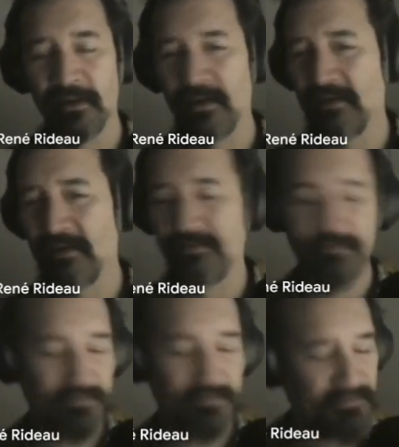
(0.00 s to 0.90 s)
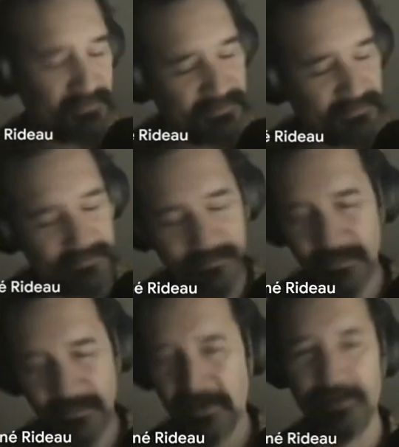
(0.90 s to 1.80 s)
And
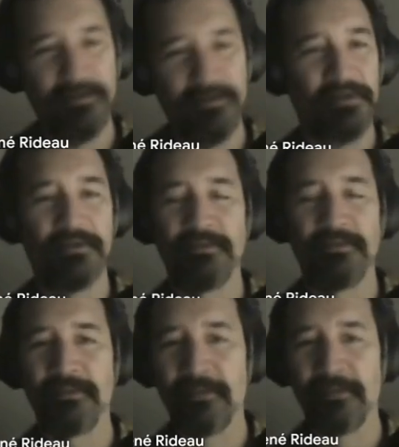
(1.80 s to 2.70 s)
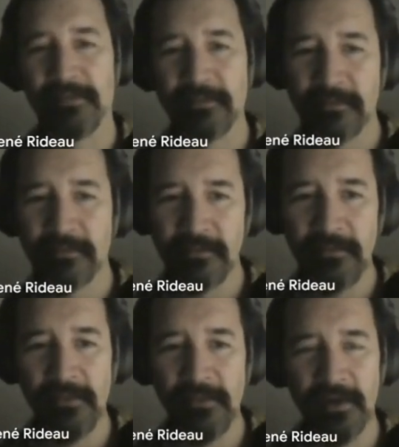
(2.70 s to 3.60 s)
okay, so
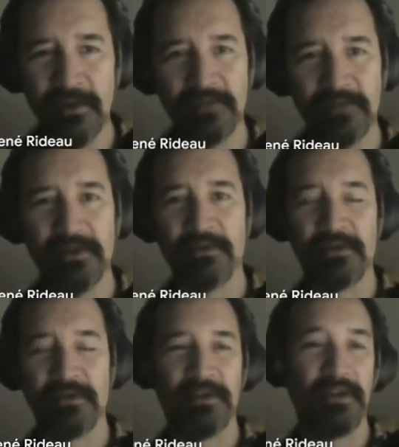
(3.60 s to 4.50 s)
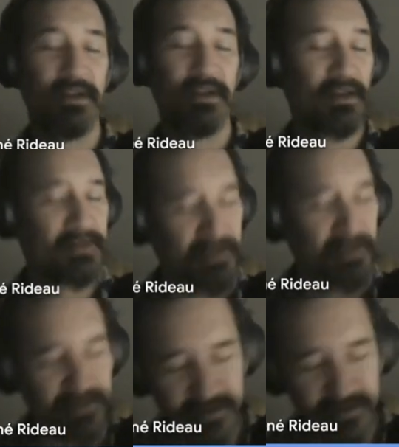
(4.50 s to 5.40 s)
that's what I want to say. And
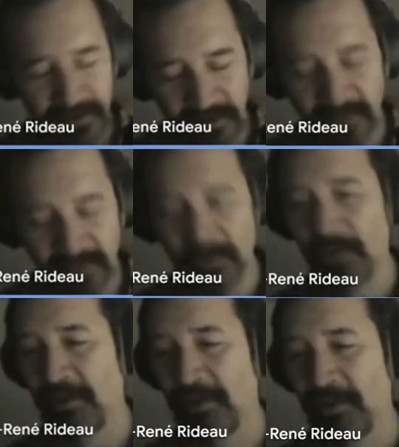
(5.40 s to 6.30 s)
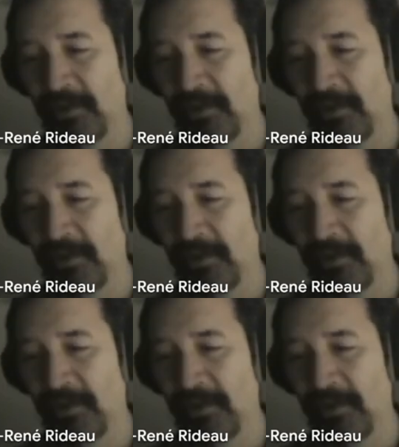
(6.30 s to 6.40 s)
there's a lot of boilerplate.